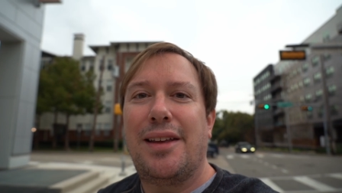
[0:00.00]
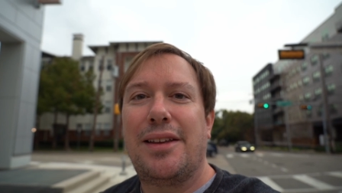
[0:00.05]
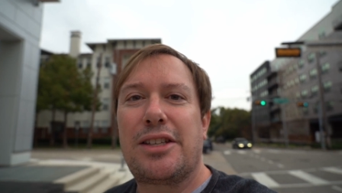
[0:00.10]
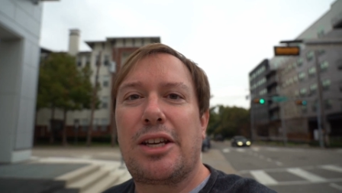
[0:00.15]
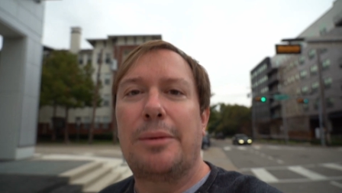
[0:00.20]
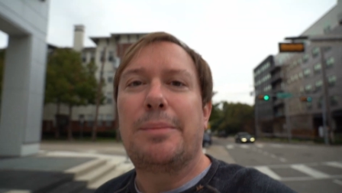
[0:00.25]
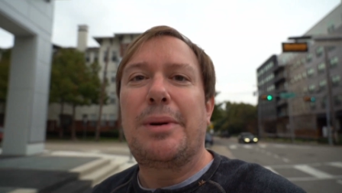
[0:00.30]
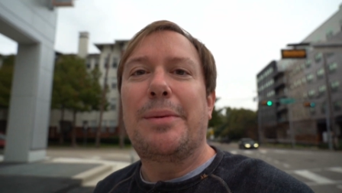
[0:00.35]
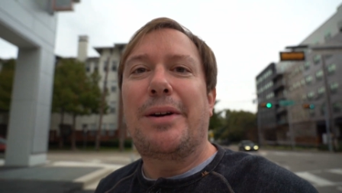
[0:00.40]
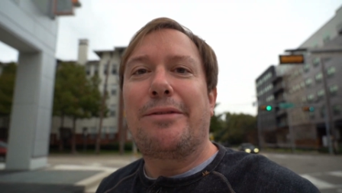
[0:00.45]

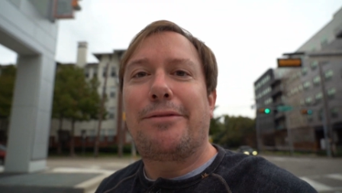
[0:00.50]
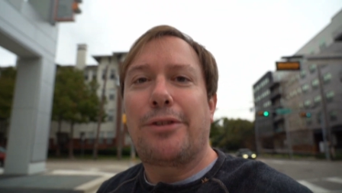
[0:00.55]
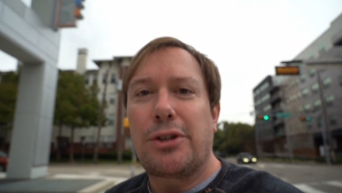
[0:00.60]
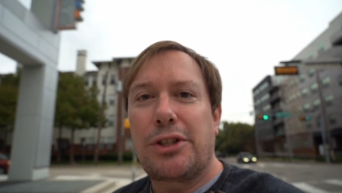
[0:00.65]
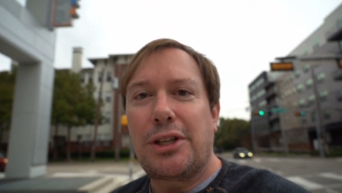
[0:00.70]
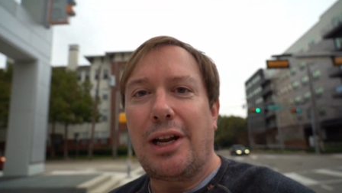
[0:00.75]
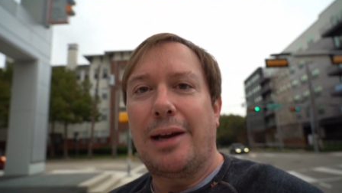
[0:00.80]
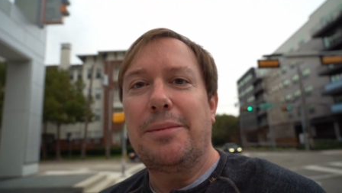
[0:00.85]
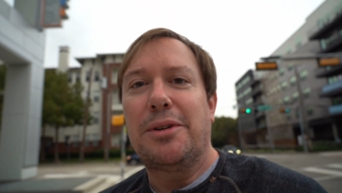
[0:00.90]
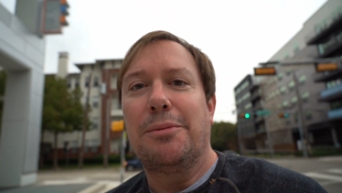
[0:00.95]
is going to be my
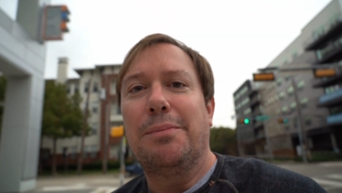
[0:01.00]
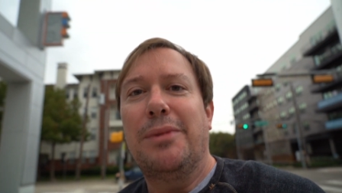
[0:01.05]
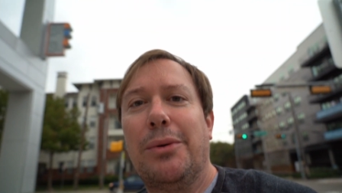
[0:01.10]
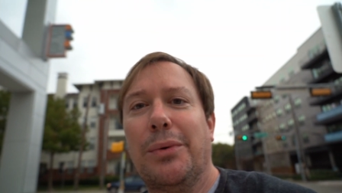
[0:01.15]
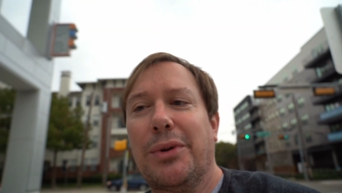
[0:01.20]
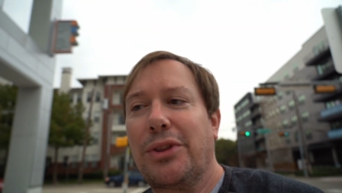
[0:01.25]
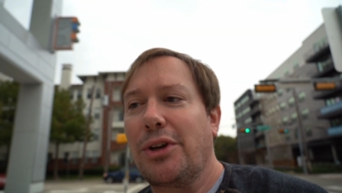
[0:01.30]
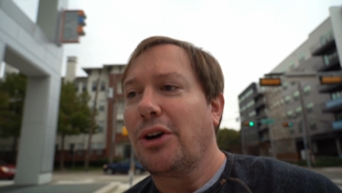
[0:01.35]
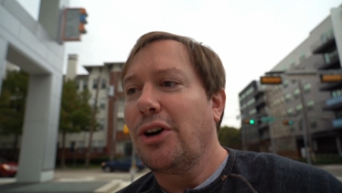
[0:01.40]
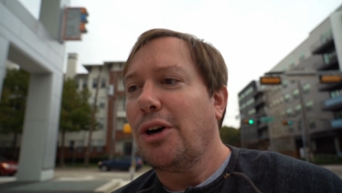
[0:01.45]
first time to meet
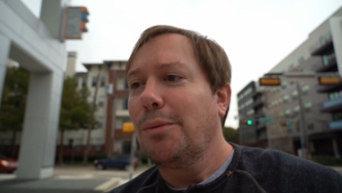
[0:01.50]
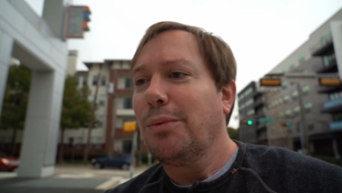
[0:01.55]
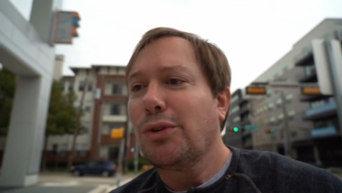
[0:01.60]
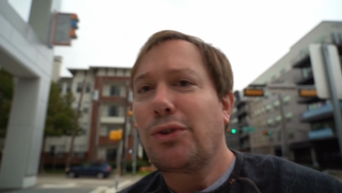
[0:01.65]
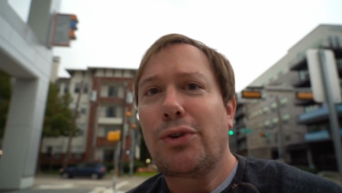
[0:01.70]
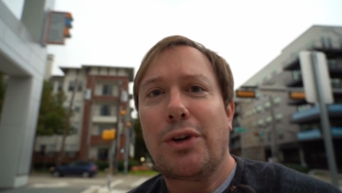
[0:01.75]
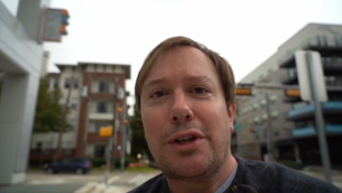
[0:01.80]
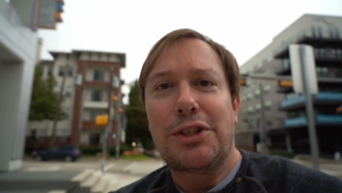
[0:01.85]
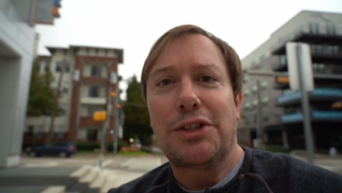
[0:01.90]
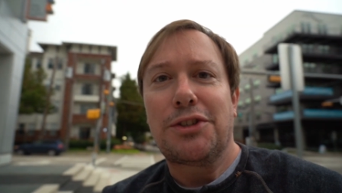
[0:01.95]
with Carable.
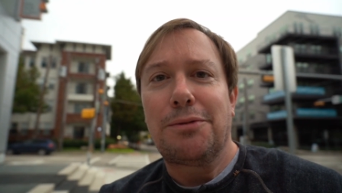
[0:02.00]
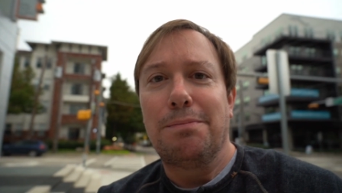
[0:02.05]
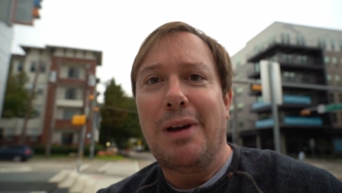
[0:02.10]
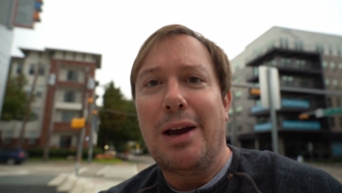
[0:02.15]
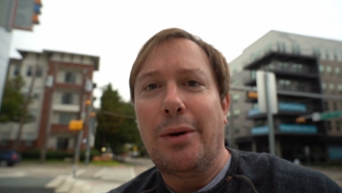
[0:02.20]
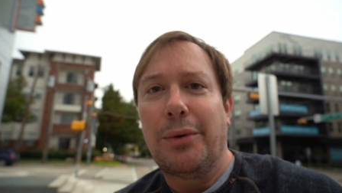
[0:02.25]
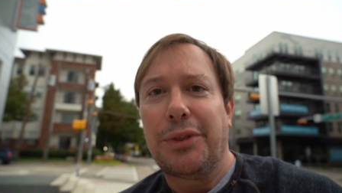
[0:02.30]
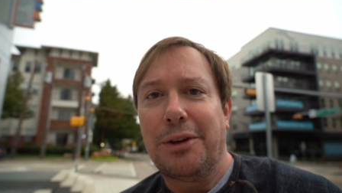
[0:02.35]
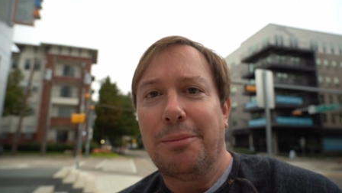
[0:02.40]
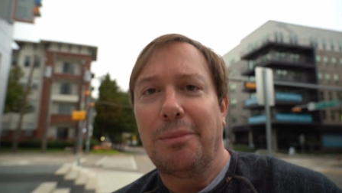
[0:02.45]
Chris has
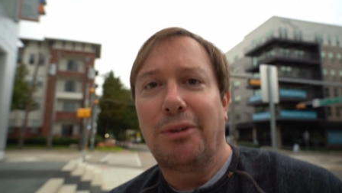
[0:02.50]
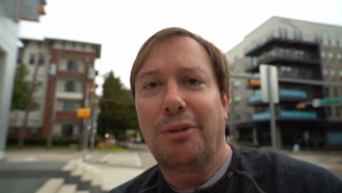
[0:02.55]
met with them